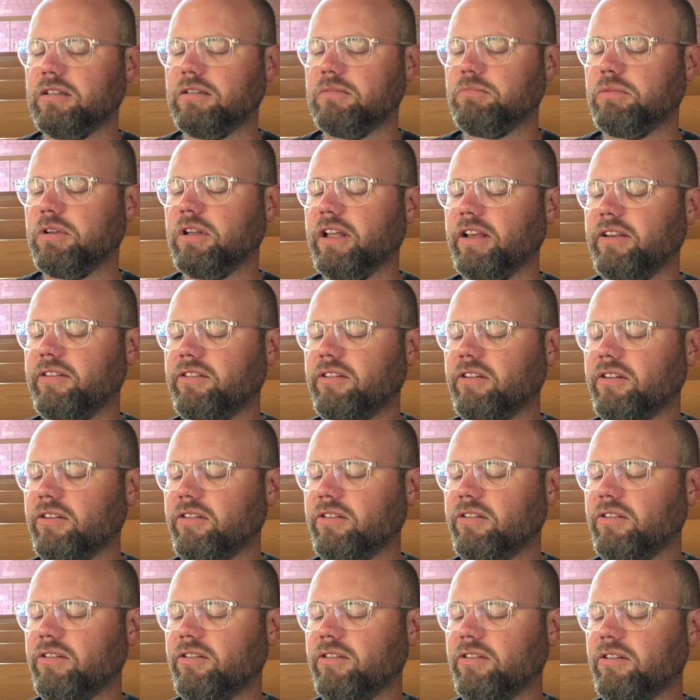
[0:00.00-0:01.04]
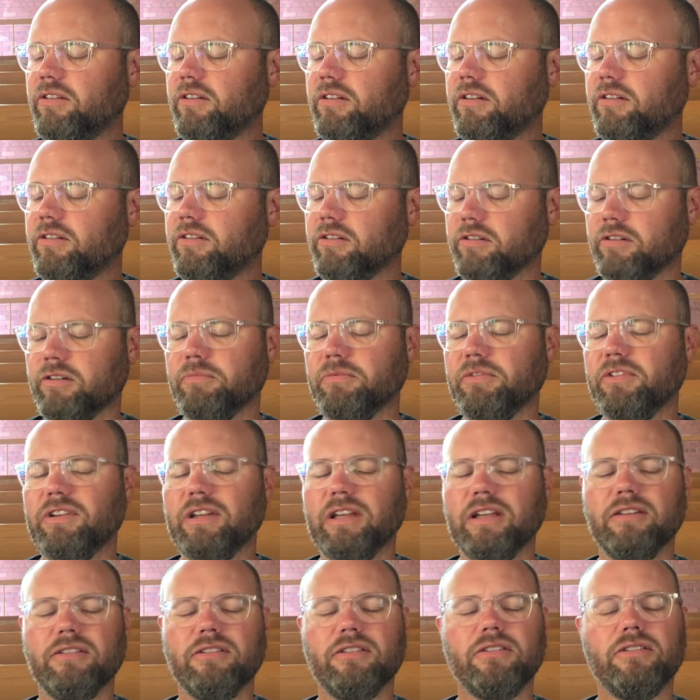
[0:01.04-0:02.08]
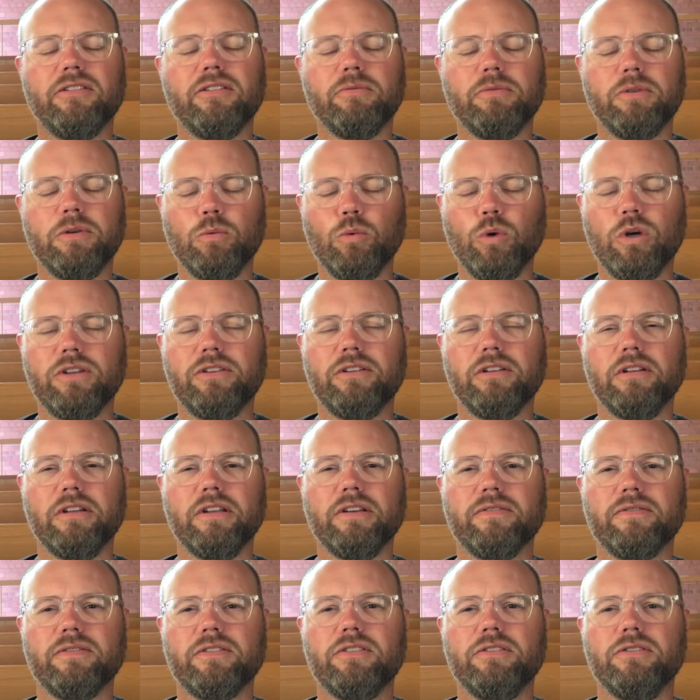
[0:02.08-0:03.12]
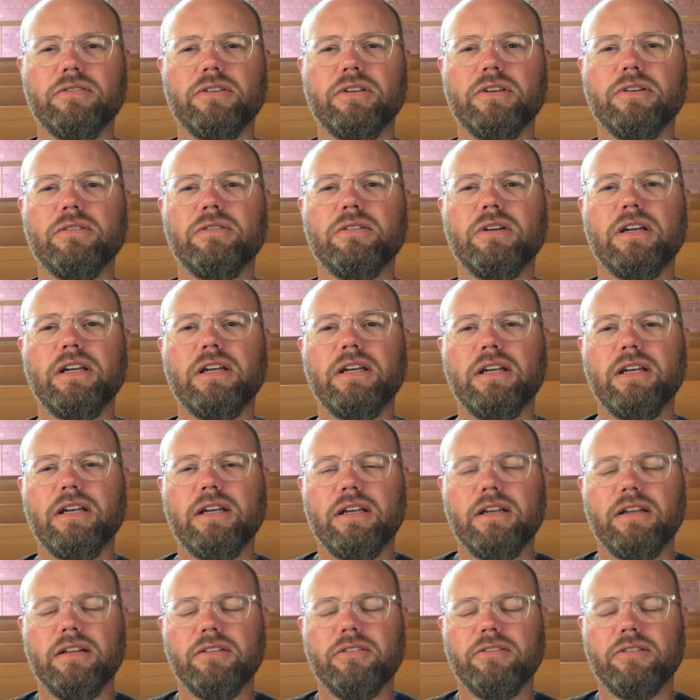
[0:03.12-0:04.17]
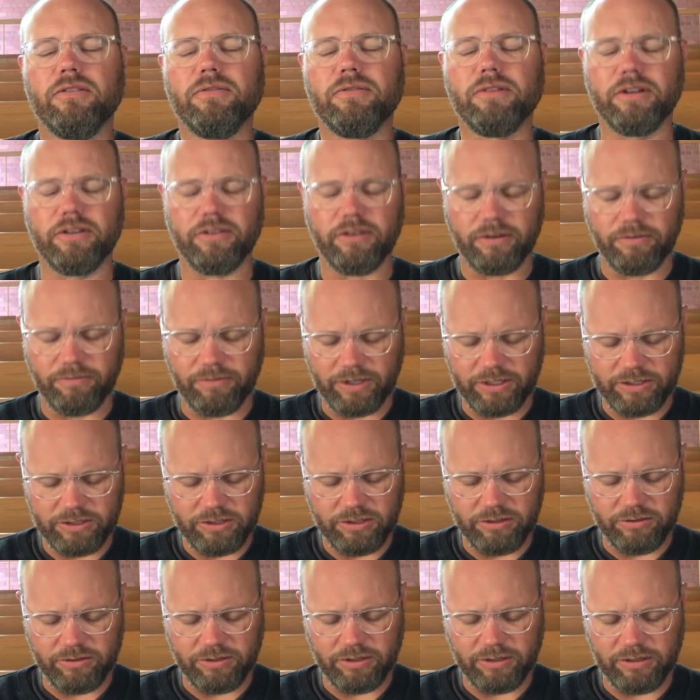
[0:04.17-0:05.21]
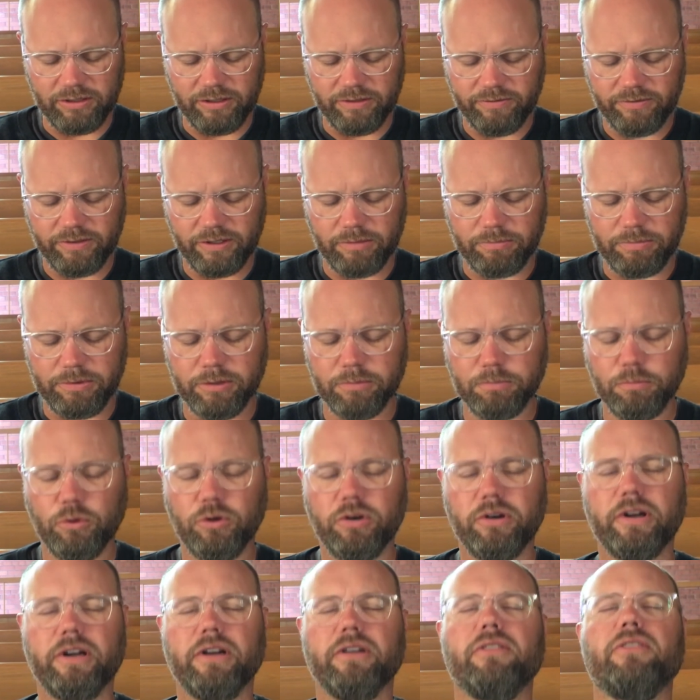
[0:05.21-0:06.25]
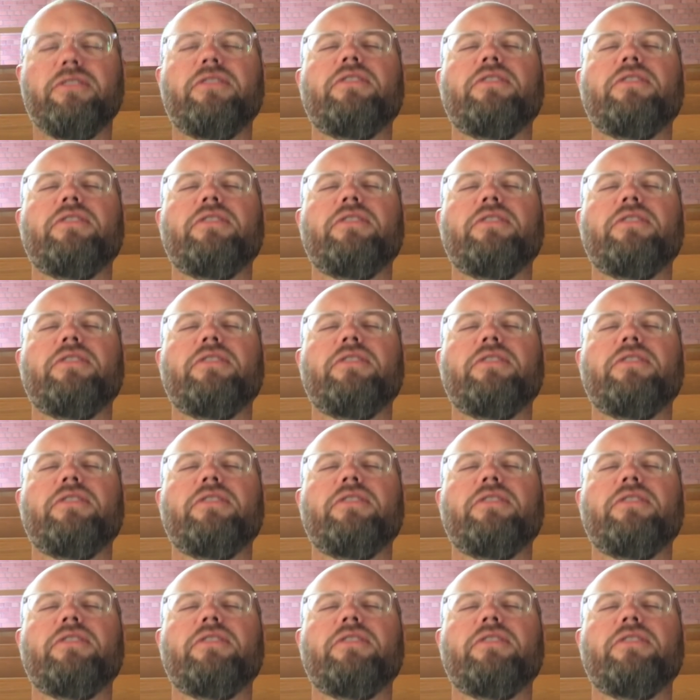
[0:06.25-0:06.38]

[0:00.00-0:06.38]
places, circumstances that we want to lift to you. So friends, I invite you to lift up your prayers